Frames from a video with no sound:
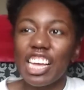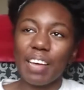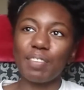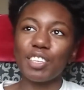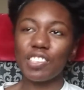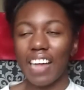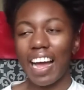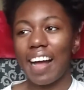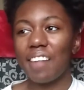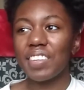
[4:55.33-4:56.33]
Yeah, but just
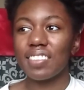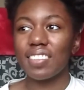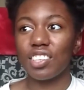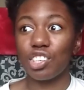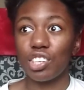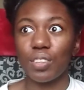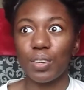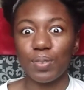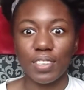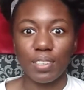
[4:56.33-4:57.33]
having such a
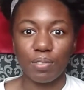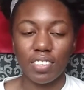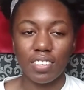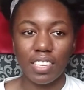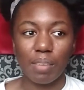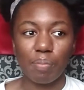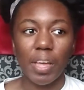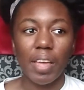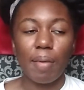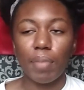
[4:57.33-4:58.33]
low self-esteem
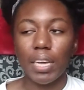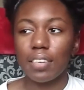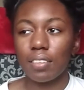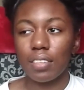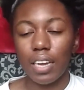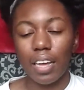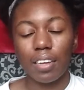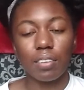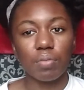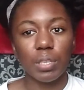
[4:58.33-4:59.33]
made it so that I
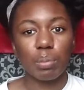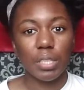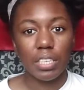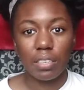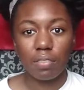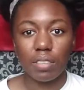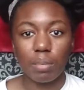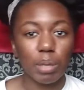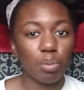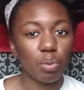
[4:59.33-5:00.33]
couldn't really believe
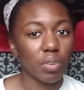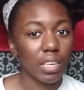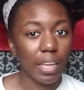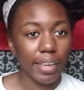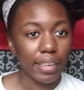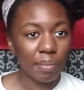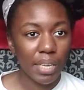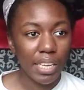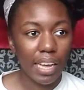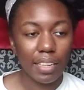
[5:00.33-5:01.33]
that people would like me,